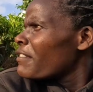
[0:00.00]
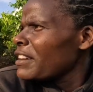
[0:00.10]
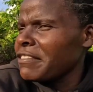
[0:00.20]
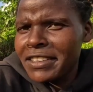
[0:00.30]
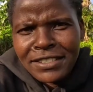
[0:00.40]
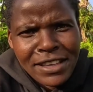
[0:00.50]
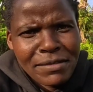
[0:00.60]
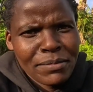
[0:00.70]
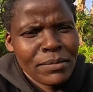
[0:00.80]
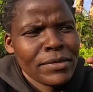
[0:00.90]
very first
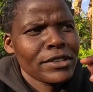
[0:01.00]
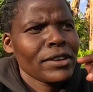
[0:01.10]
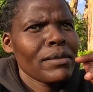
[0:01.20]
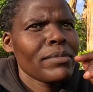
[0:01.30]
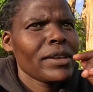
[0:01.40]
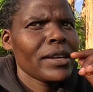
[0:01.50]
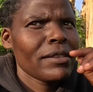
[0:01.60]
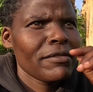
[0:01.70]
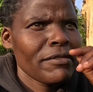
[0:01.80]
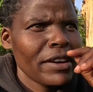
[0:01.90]
time it's gonna be
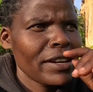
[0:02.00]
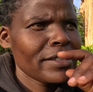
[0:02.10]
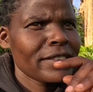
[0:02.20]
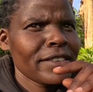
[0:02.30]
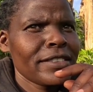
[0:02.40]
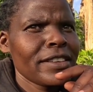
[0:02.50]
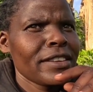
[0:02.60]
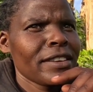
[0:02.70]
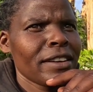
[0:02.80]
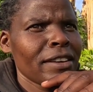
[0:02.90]
a very
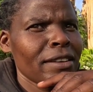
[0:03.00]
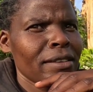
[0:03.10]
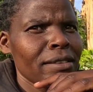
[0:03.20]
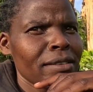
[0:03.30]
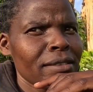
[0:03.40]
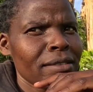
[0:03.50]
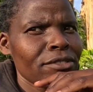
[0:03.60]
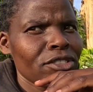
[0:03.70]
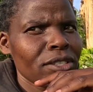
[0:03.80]
interesting uh,